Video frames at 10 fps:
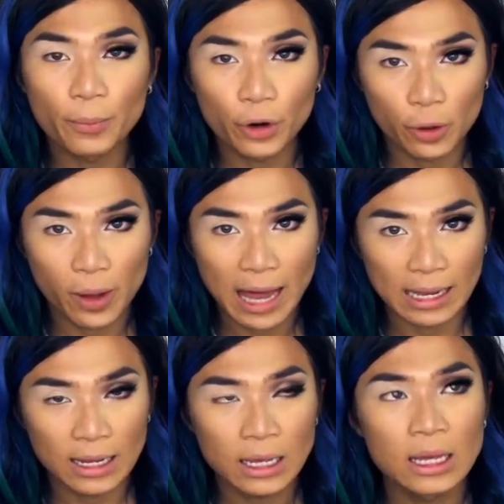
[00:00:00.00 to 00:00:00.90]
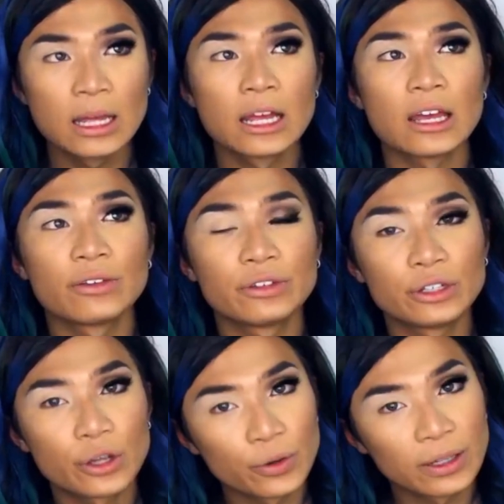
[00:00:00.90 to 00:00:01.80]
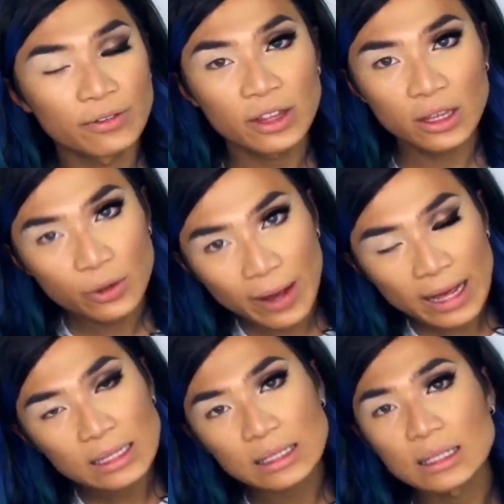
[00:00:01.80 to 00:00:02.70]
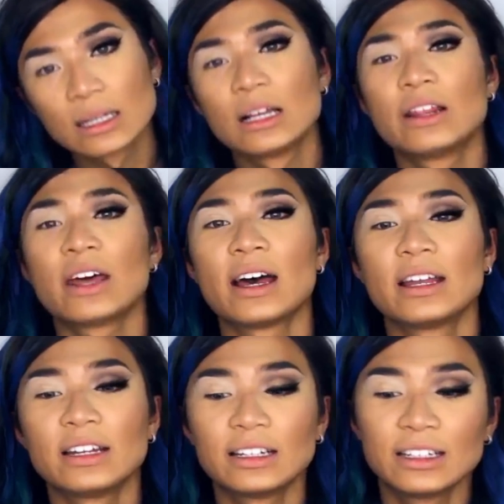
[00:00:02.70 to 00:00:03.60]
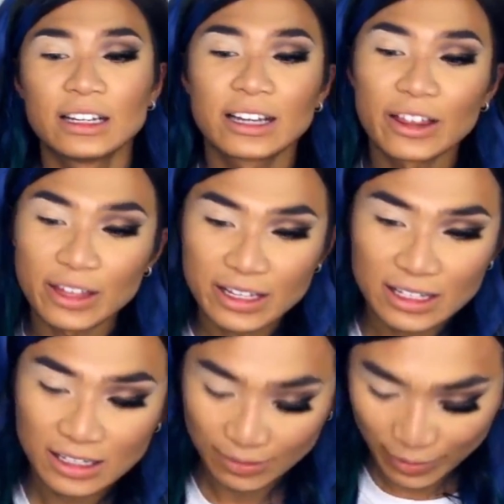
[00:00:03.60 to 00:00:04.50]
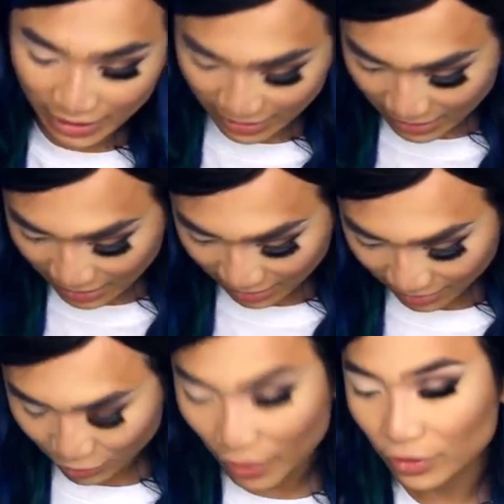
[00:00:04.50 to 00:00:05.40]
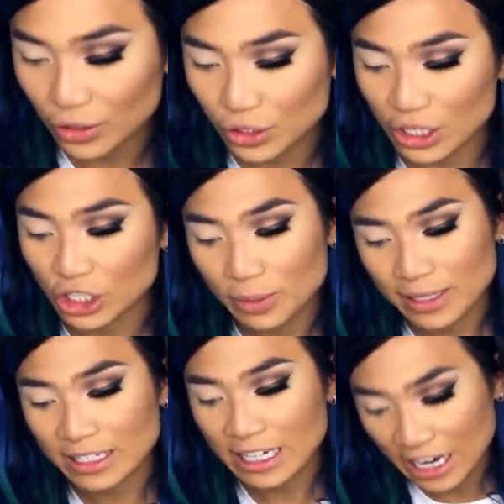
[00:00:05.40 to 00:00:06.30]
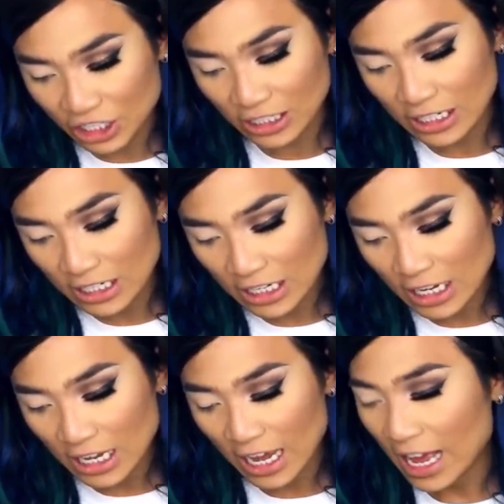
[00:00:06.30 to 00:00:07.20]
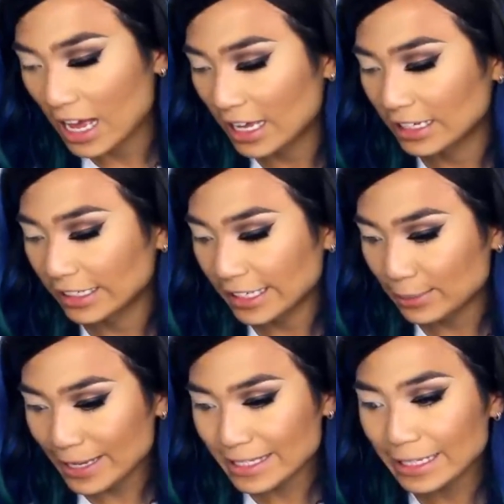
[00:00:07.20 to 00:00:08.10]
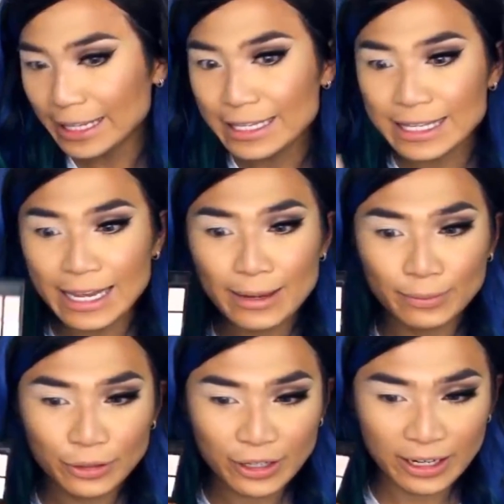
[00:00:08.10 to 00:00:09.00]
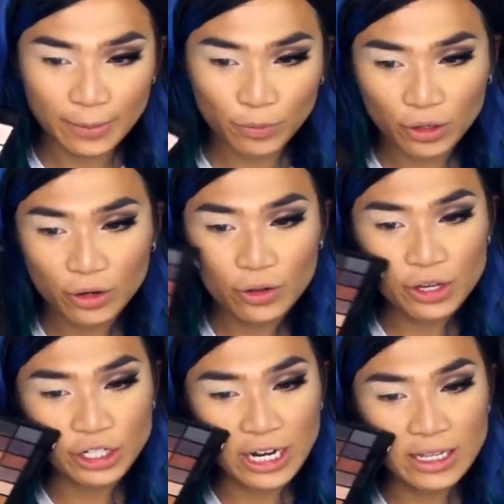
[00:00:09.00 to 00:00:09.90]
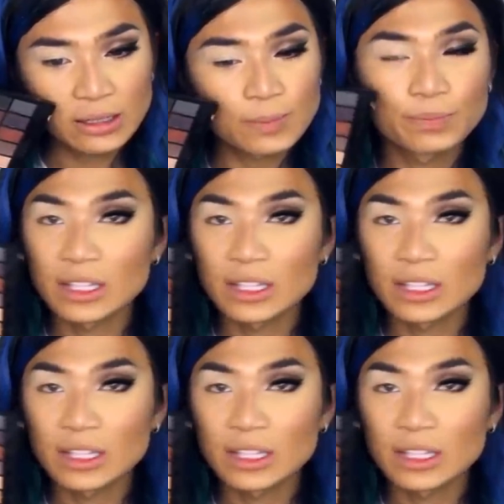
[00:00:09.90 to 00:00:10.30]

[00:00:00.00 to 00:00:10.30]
Pro palette. If you don't live in the US, then get this, because Revolution ships internationally, and it's basically the same. Look at it, look at all the shades.